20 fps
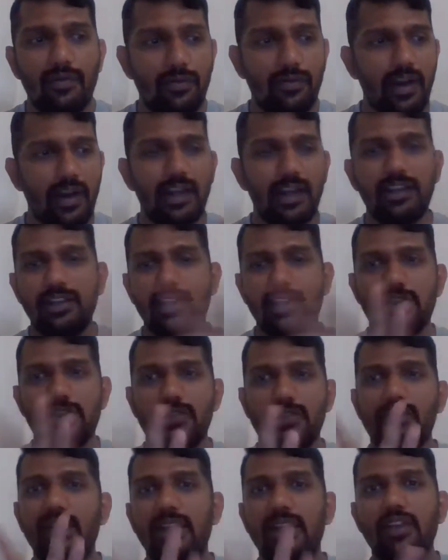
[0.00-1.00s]
why
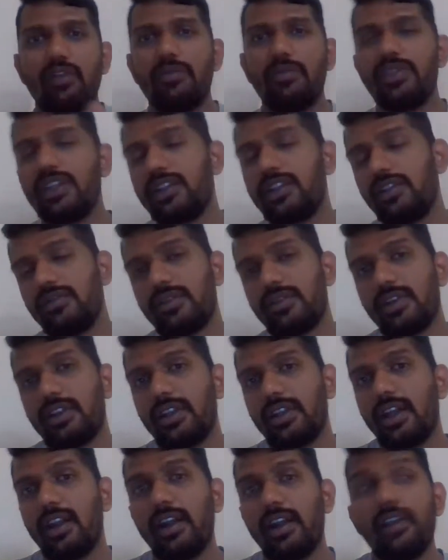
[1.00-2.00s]
these many objectives are
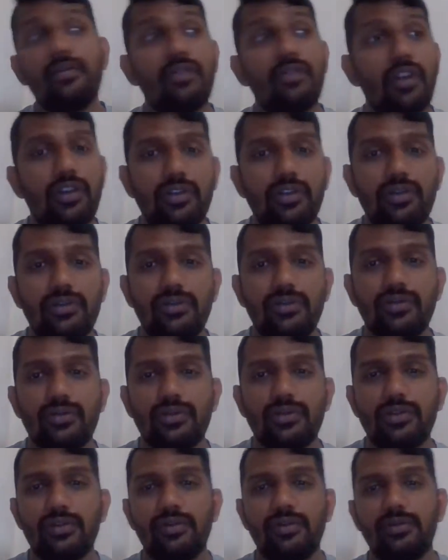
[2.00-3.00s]
there and what to
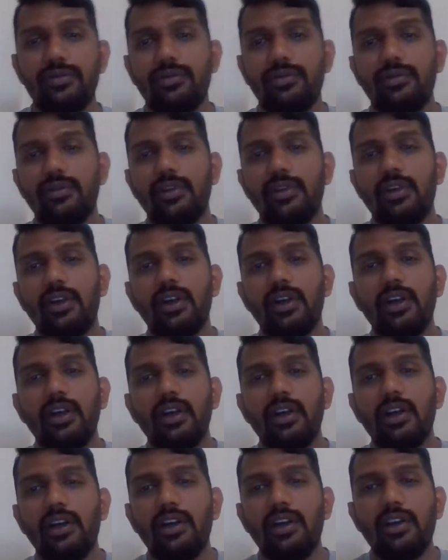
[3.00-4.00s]
choose.
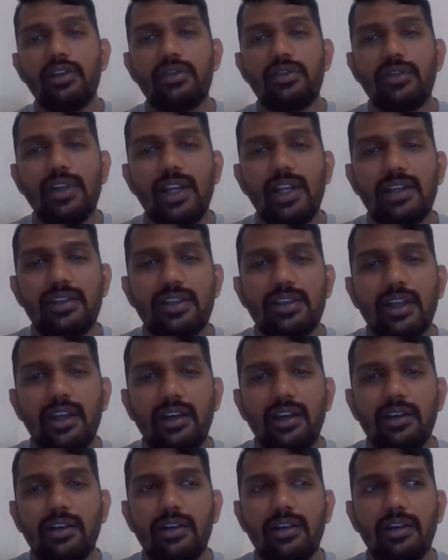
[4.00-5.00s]
So let's
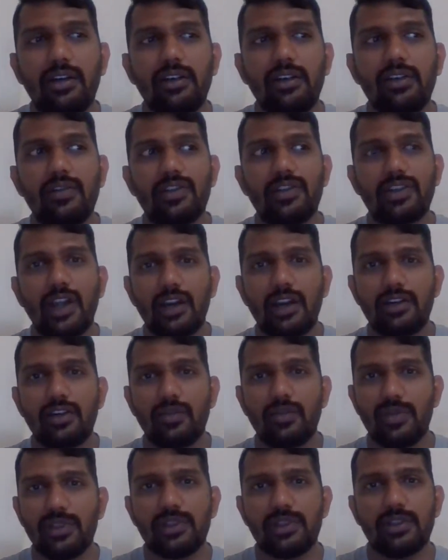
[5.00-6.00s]
say you start
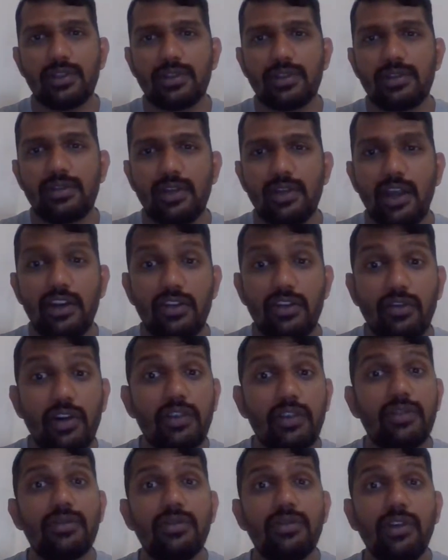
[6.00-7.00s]
your business and you
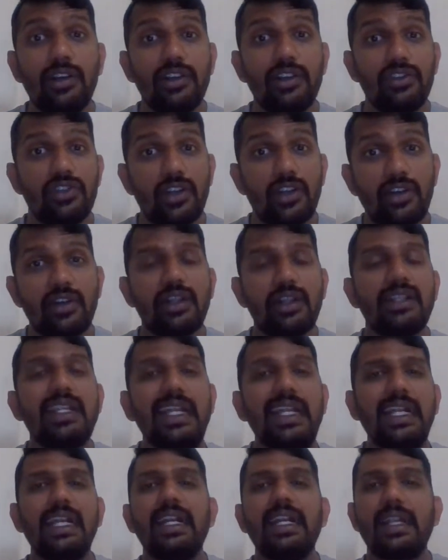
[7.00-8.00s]
want to generate
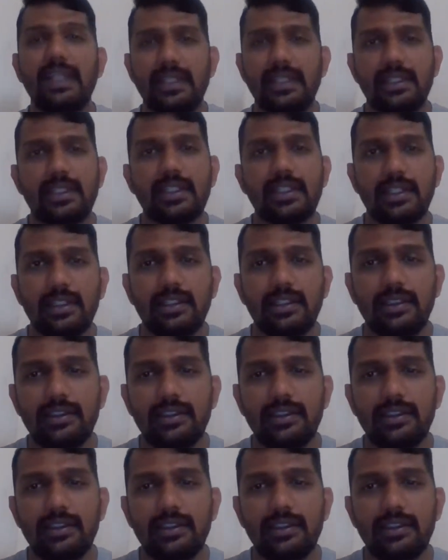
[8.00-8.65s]
the interest